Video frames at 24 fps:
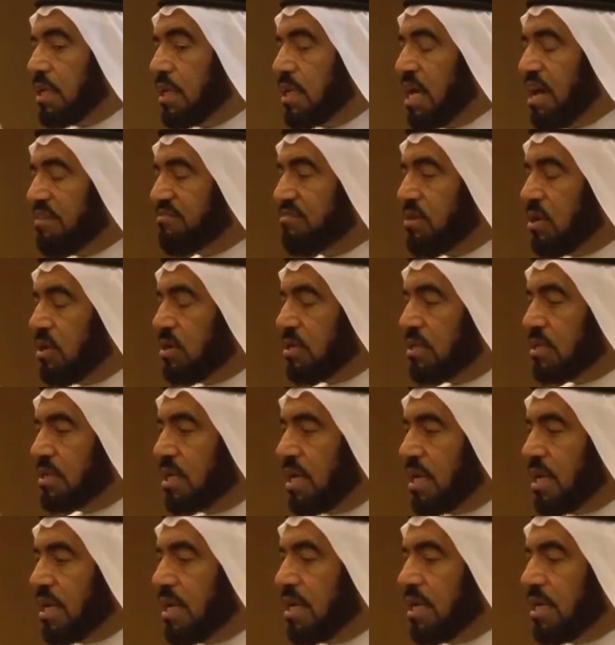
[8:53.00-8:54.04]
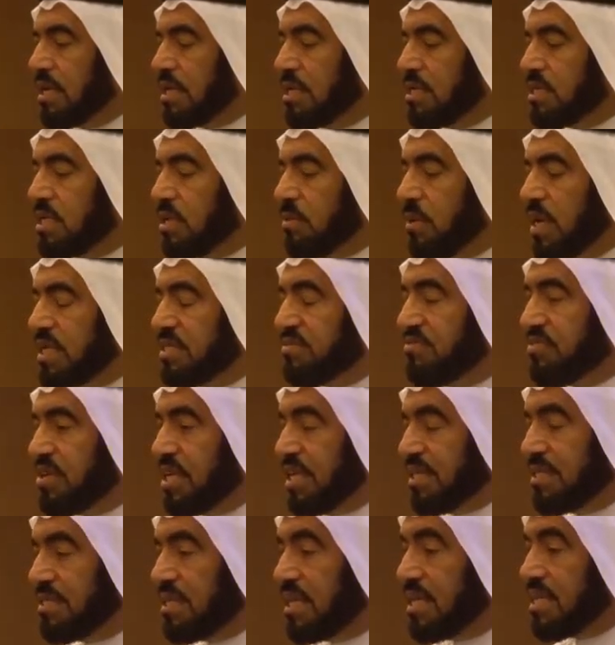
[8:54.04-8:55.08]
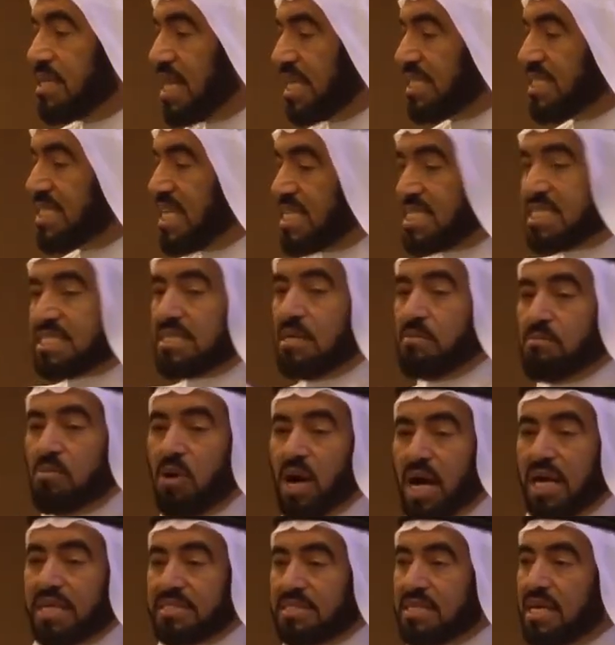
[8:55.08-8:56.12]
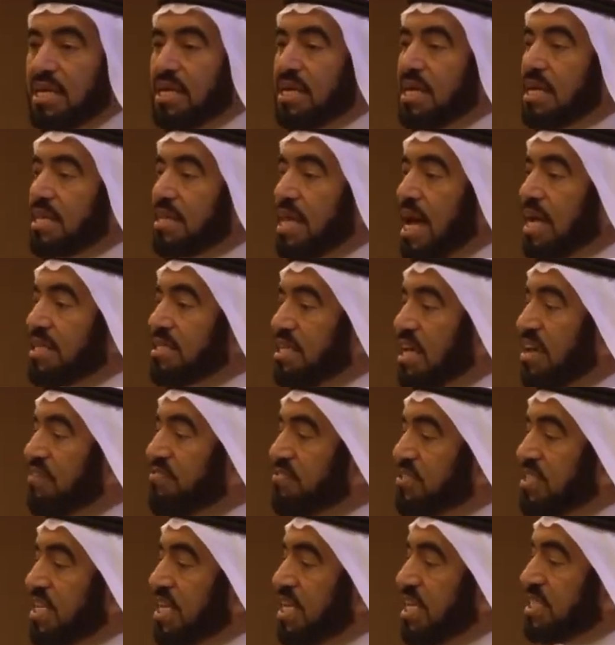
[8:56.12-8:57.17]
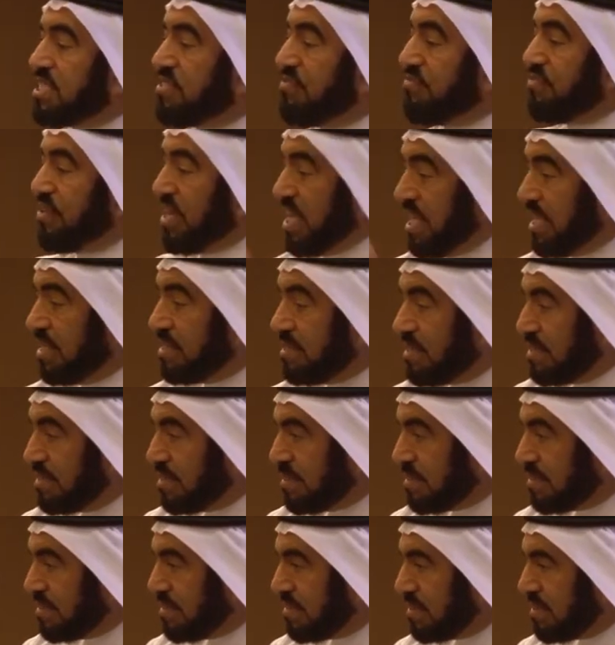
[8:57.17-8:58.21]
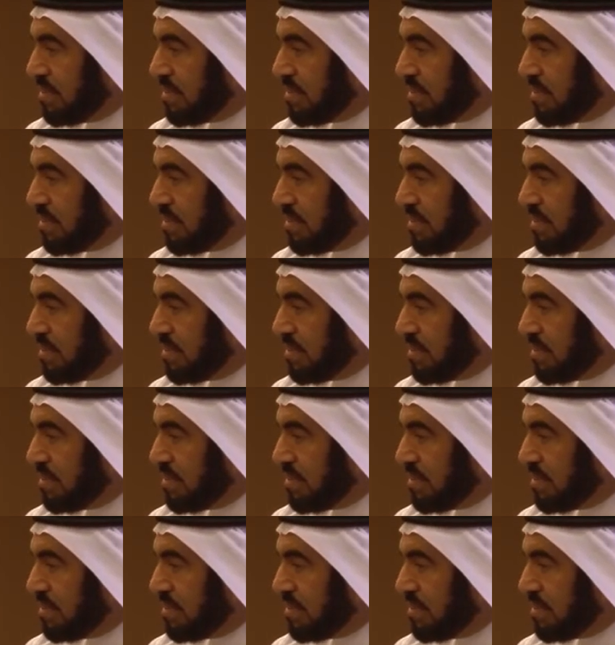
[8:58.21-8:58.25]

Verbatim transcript: He gave the order, uh, she was freed. The system was that if she is freed